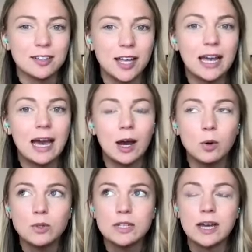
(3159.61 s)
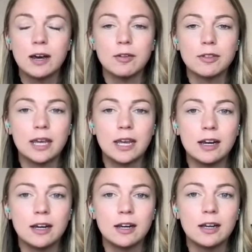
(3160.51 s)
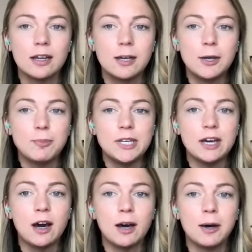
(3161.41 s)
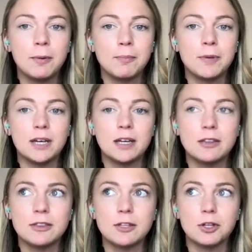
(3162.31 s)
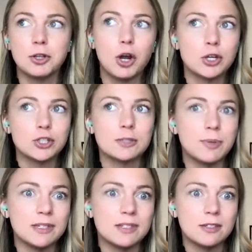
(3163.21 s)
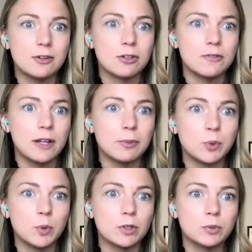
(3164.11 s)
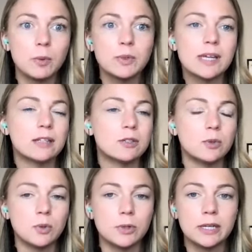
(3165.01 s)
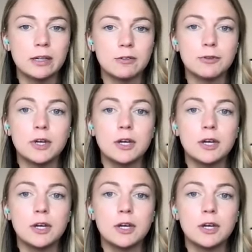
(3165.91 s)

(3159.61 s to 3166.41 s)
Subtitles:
Like, how did healthcare become the largest business in our developed world? What was that story of